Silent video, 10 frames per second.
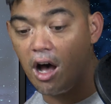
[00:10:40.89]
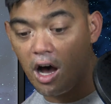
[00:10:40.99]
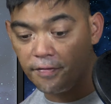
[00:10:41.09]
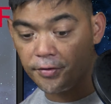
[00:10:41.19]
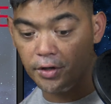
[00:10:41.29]

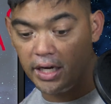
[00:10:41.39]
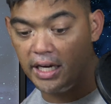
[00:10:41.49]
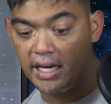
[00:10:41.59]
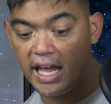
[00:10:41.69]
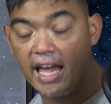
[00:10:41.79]

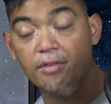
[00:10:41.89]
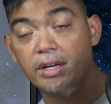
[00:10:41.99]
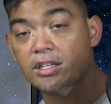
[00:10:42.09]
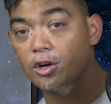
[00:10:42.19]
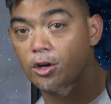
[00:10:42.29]
offering a
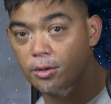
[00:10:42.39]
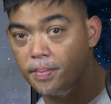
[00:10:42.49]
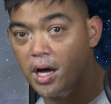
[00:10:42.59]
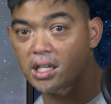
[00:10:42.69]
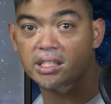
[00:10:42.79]
return
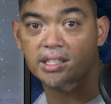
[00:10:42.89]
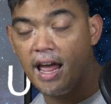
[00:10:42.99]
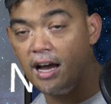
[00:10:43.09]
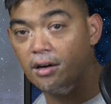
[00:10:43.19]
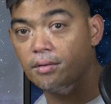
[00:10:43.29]
policy.
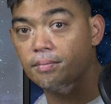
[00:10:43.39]
Now,